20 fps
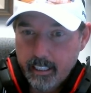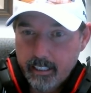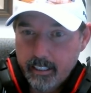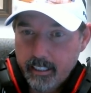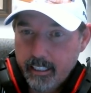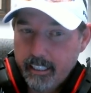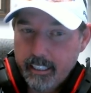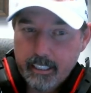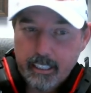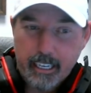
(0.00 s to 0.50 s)

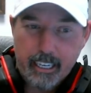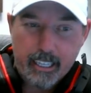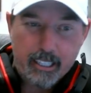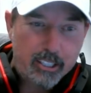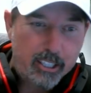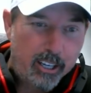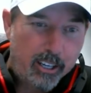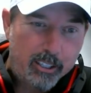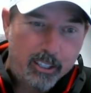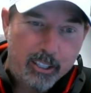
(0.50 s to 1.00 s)
Then he takes
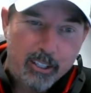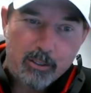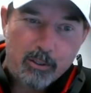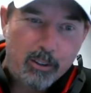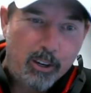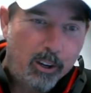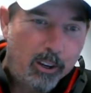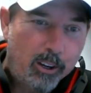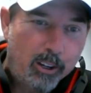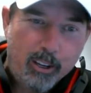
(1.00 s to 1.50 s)
you on this
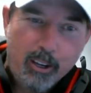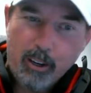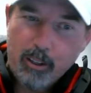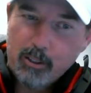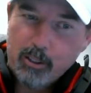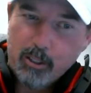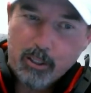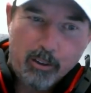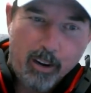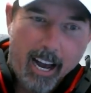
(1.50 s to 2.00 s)
roller
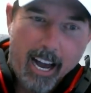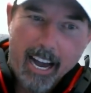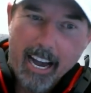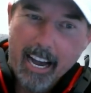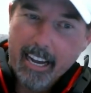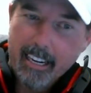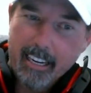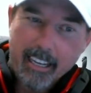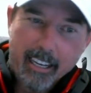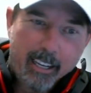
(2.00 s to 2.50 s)
coaster
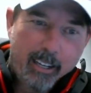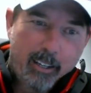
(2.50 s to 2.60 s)
ride,